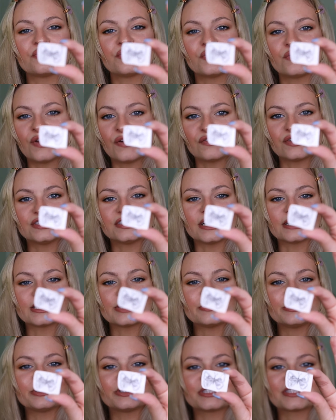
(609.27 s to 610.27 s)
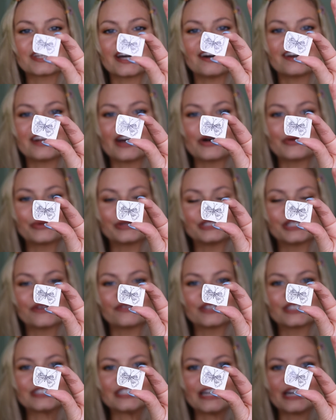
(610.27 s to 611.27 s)
if you've never done them, you just cut out
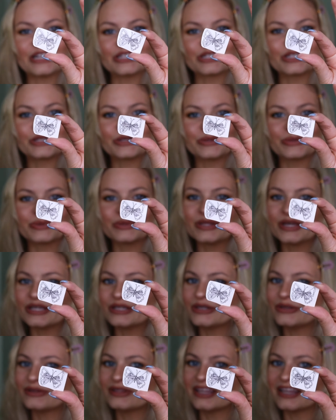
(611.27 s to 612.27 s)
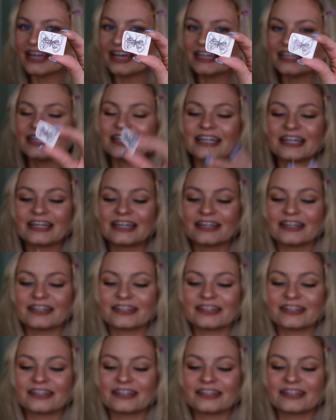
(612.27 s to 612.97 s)
whichever tattoo that you like.